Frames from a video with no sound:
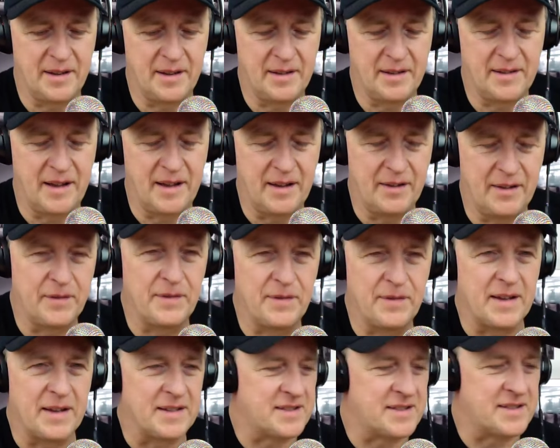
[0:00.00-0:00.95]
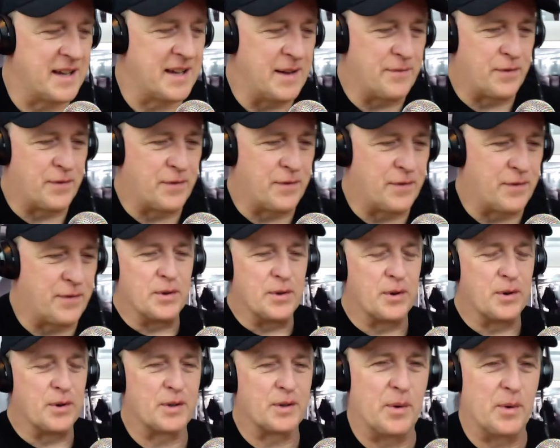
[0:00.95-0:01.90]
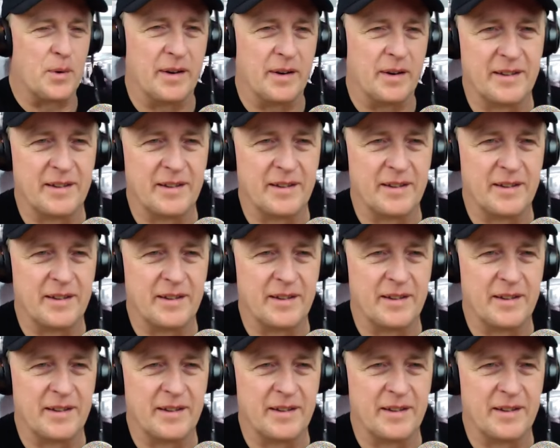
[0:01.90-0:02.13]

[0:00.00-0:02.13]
I love that Escape from New York one.